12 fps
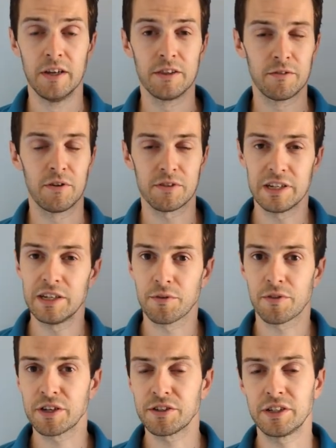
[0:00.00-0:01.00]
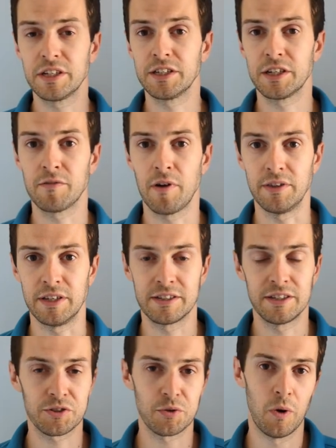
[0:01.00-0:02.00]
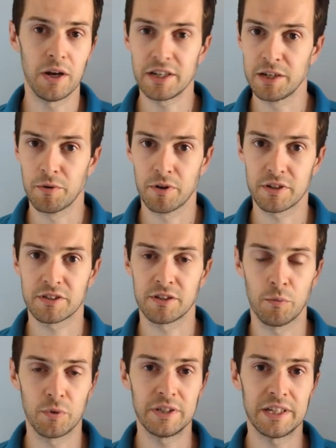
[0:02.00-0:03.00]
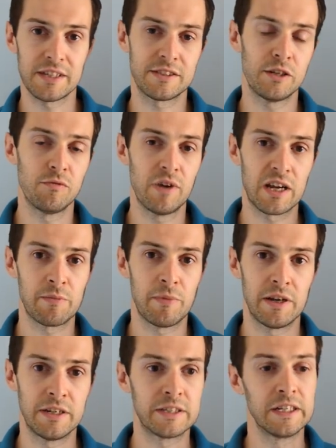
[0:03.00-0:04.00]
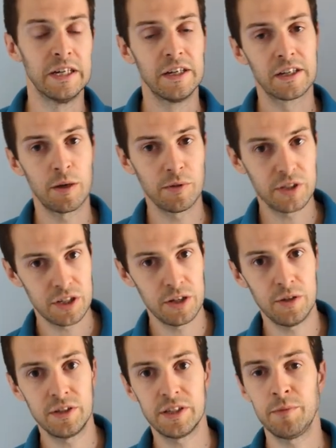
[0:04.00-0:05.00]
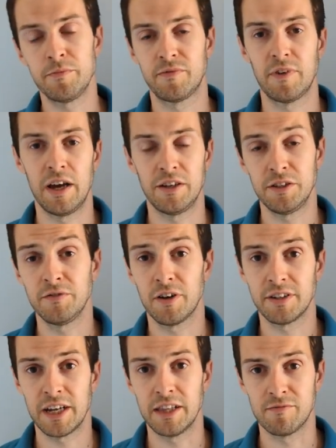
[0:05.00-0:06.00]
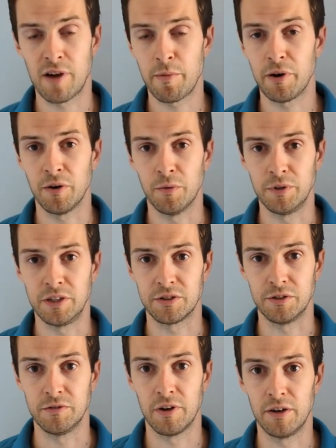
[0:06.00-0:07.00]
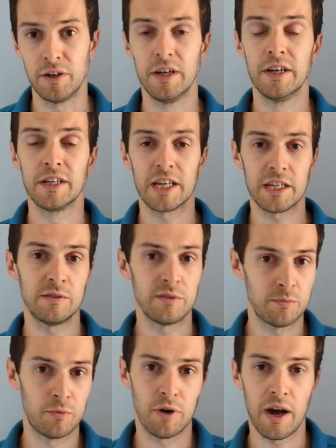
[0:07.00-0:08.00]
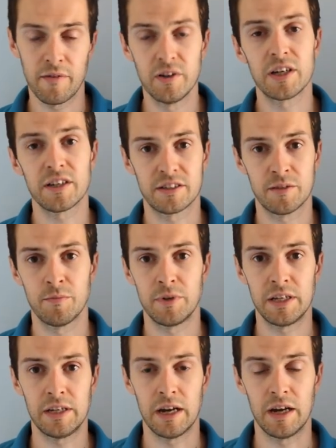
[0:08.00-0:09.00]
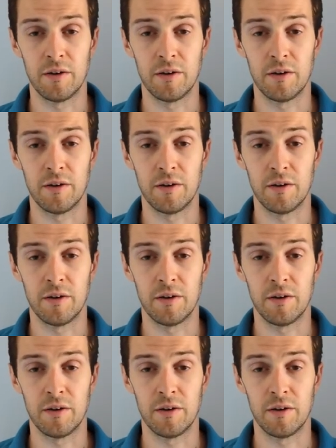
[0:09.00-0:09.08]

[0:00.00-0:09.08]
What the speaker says: There are lots of little things you can do around this, and it's quite nuanced. So I wouldn't necessarily recommend going too deep, too far down the rabbit hole with this on your own. Get some support. Have a look at somebody.